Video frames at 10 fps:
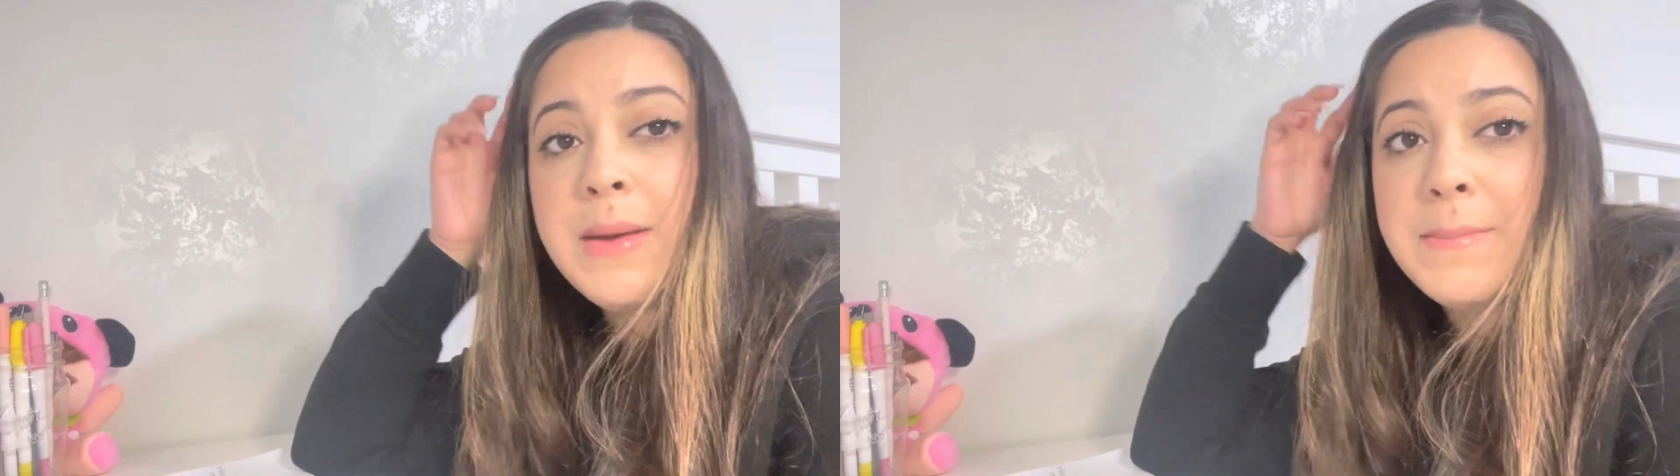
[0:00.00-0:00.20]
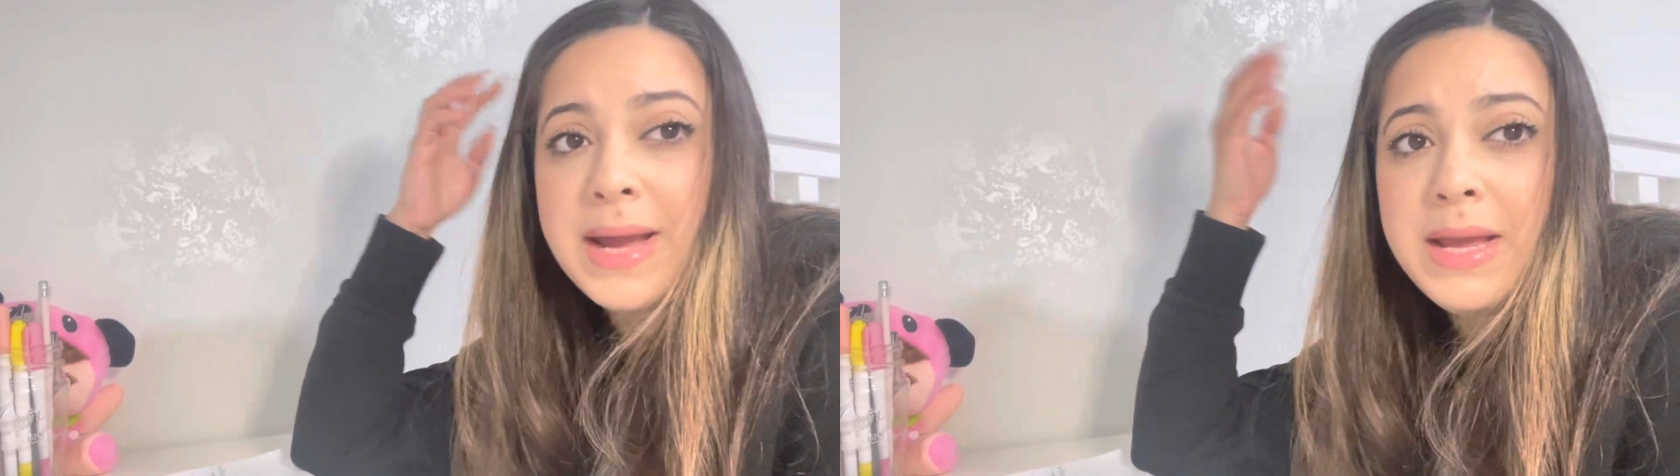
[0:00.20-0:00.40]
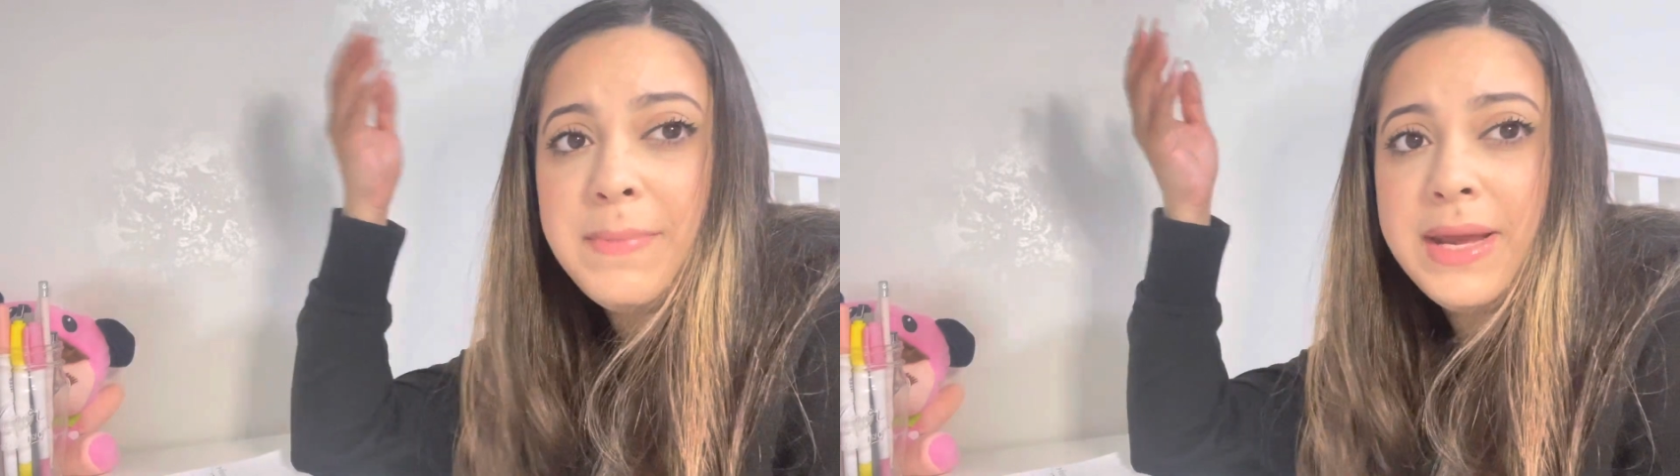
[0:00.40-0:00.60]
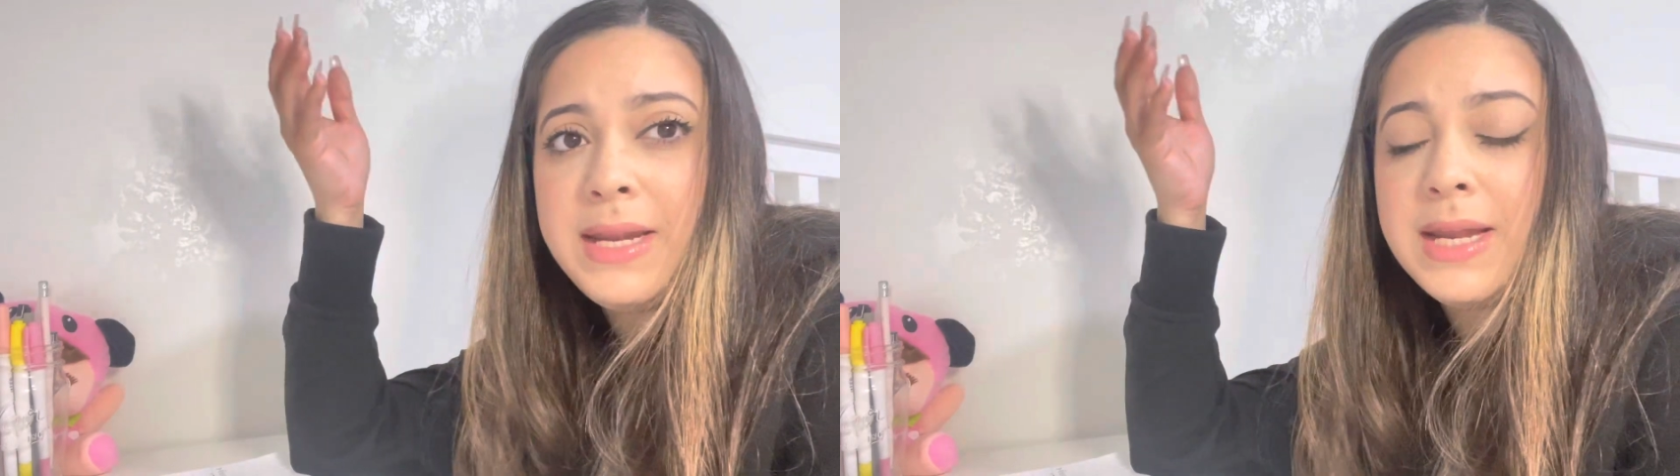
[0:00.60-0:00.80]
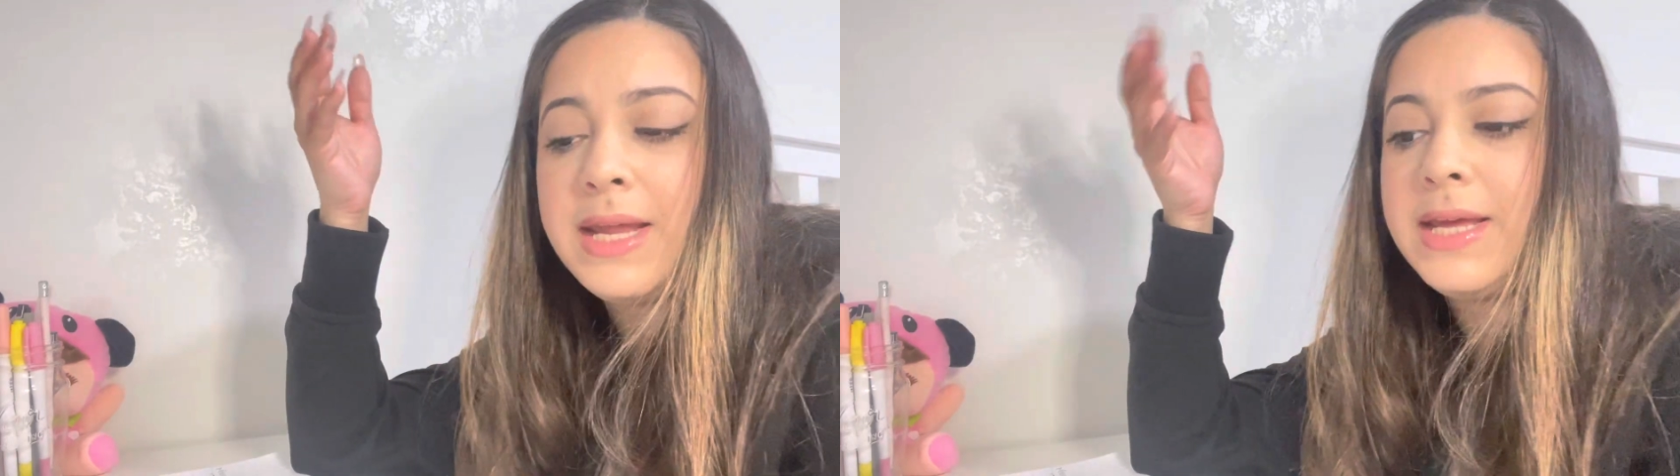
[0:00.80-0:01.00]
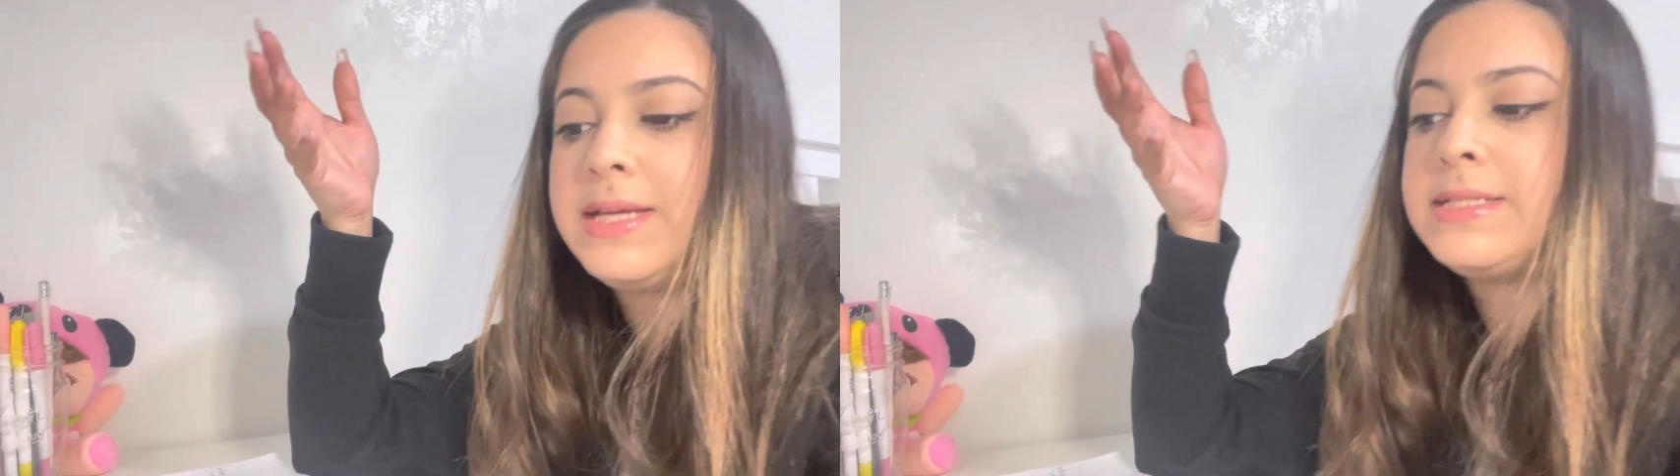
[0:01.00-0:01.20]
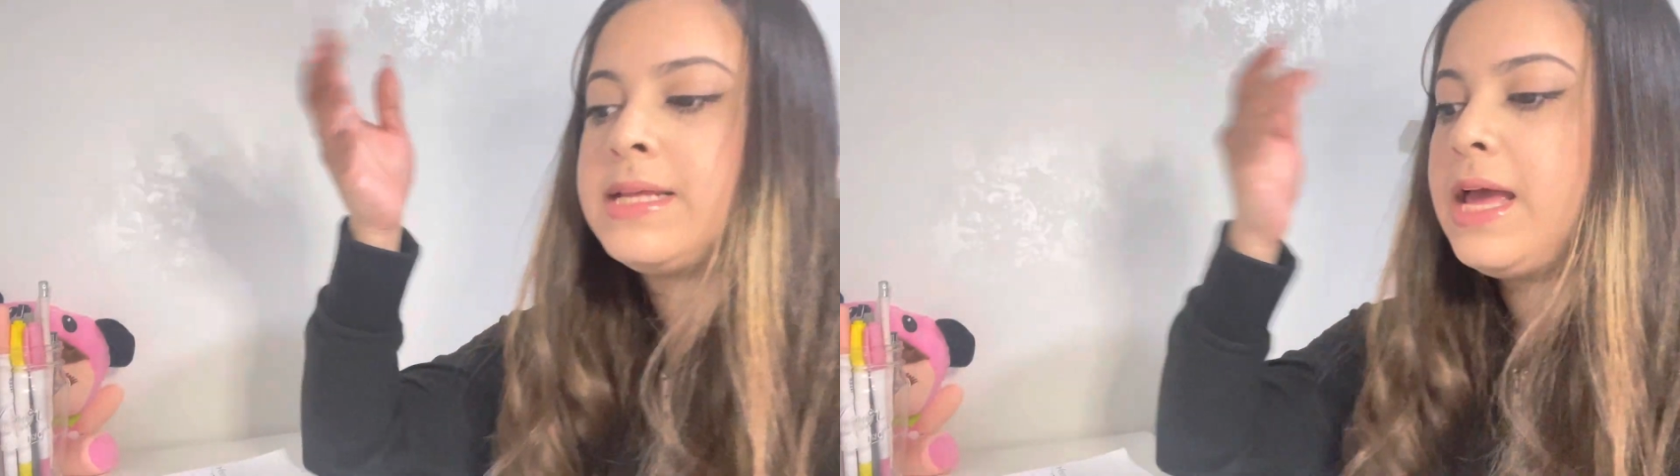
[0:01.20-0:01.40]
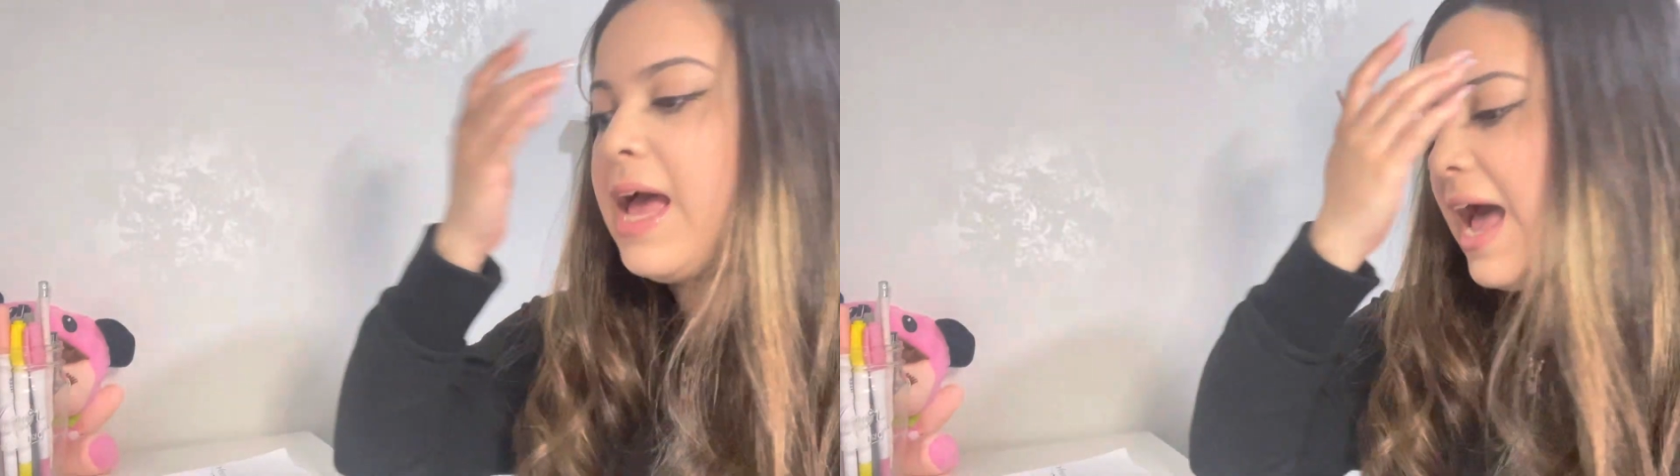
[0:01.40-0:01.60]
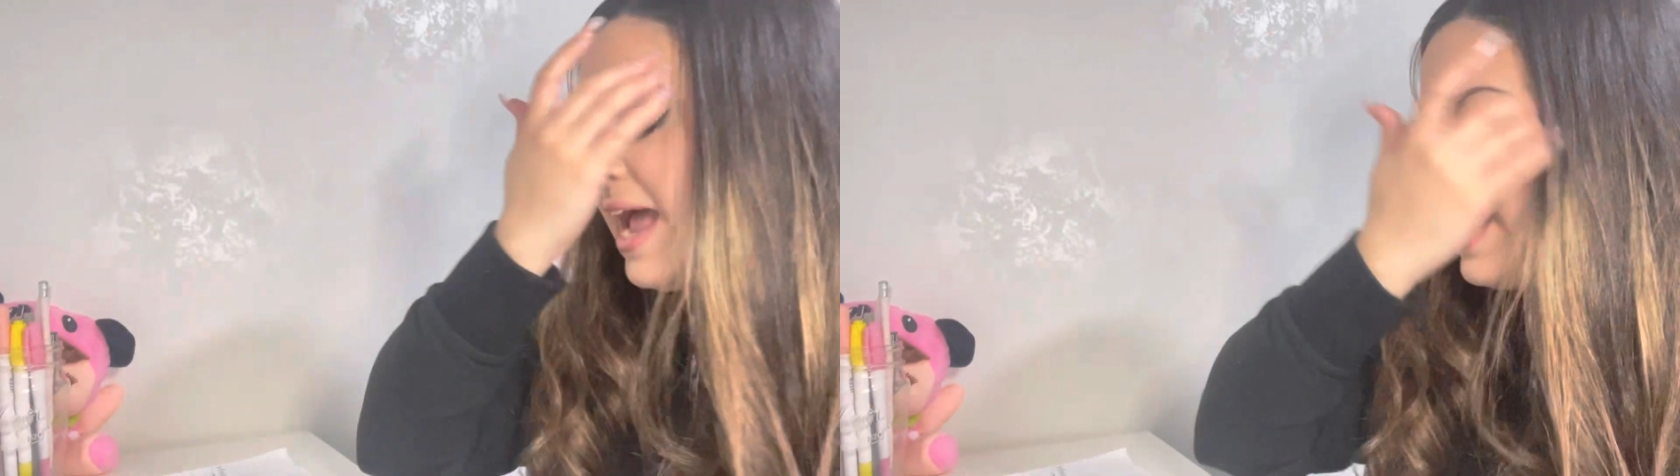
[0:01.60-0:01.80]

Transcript: My opinion is, I